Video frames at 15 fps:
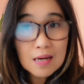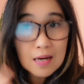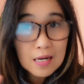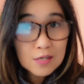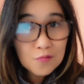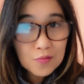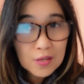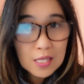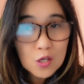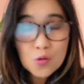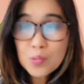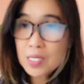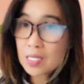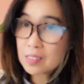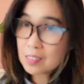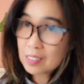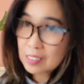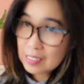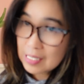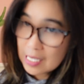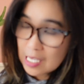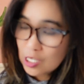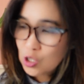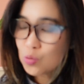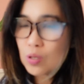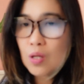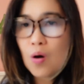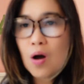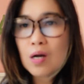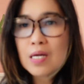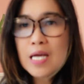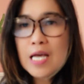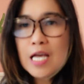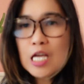another video because this is taking too long.